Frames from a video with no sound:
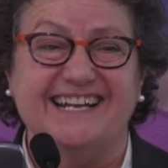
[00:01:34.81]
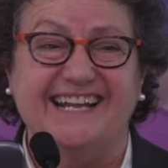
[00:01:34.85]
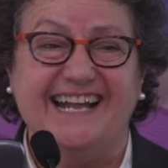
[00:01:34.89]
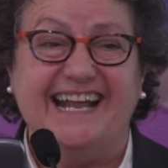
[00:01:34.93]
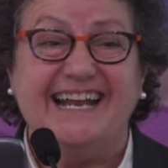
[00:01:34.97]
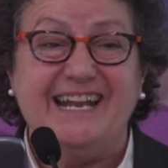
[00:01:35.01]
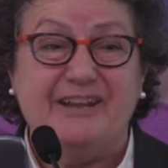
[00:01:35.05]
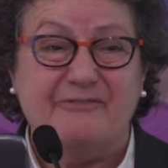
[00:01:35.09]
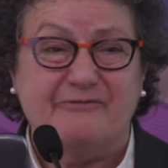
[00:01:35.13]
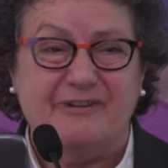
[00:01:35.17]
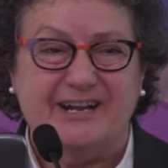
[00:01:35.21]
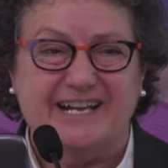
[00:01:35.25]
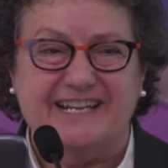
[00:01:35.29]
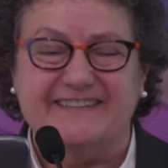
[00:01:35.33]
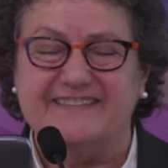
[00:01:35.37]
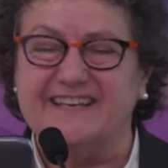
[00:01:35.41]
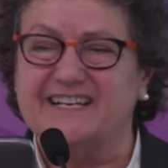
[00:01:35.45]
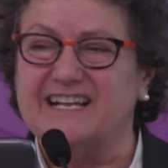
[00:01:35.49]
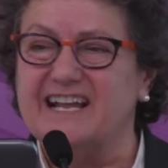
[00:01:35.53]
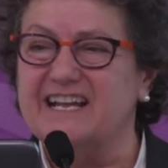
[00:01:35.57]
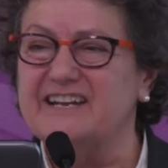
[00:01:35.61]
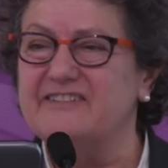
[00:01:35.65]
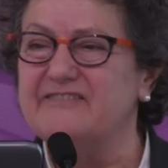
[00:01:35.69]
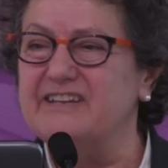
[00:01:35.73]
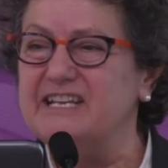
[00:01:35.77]
anyway, the
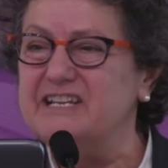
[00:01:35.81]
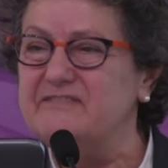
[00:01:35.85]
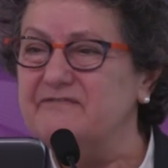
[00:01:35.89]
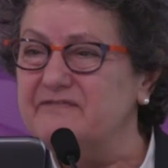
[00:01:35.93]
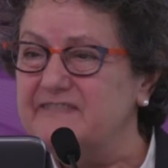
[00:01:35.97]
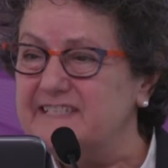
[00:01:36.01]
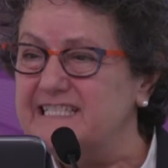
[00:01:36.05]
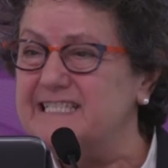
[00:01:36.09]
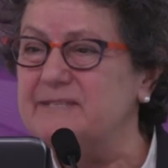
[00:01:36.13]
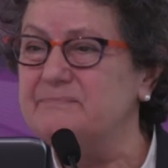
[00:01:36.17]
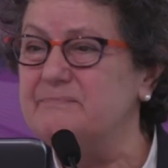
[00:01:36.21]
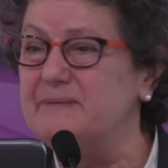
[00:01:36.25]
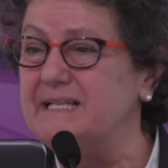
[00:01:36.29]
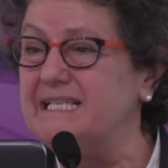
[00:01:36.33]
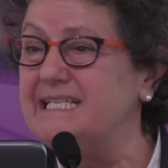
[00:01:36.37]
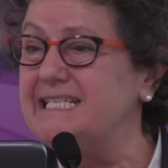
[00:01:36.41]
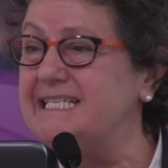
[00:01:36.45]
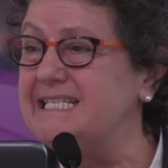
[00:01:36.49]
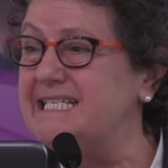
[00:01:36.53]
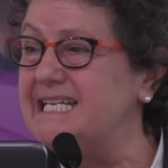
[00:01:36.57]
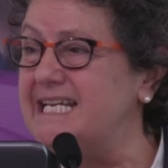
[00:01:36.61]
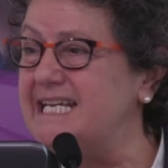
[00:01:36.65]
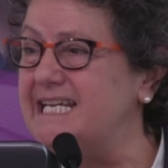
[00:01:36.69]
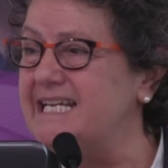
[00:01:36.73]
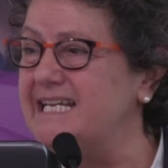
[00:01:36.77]
kind of
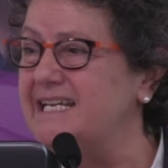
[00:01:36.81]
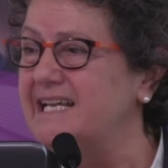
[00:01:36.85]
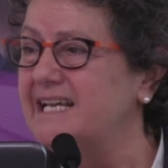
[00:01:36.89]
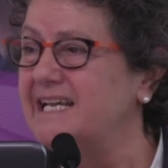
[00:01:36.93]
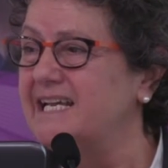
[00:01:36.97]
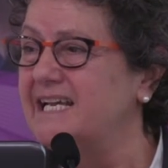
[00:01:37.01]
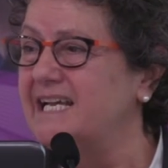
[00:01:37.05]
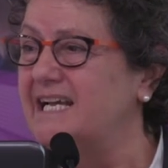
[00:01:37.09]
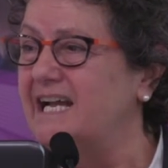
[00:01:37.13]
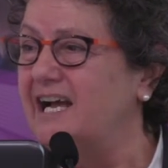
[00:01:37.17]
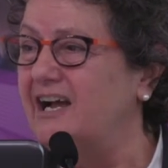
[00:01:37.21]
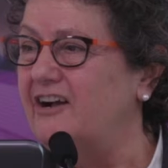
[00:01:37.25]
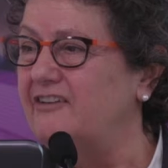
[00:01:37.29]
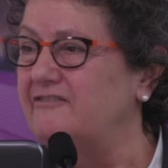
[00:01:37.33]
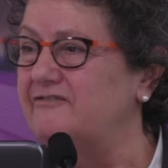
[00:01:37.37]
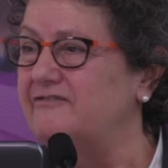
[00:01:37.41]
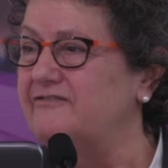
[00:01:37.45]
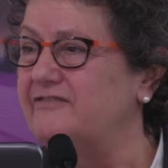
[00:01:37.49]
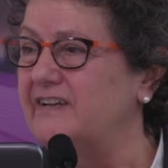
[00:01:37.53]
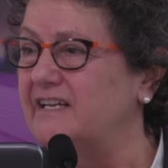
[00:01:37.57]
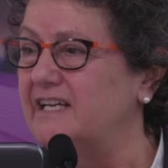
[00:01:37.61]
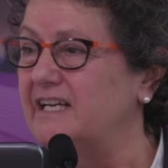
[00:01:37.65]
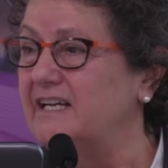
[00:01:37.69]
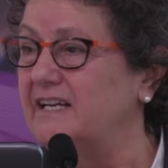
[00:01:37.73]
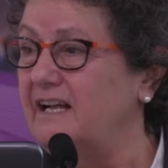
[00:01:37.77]
invisibility
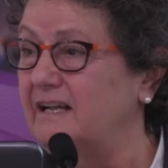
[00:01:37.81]
of